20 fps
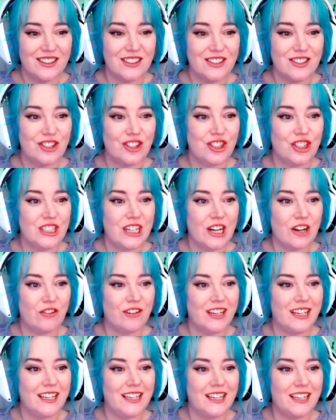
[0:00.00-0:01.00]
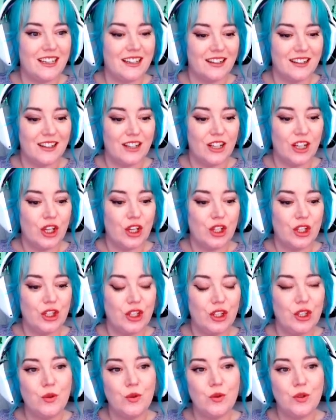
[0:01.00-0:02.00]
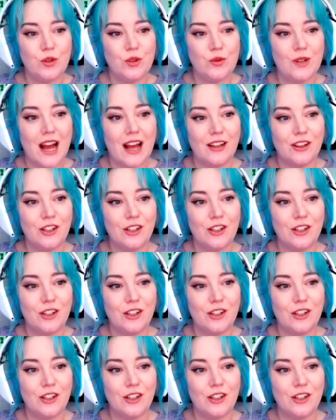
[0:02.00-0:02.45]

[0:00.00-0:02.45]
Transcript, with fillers: Sherry, you do not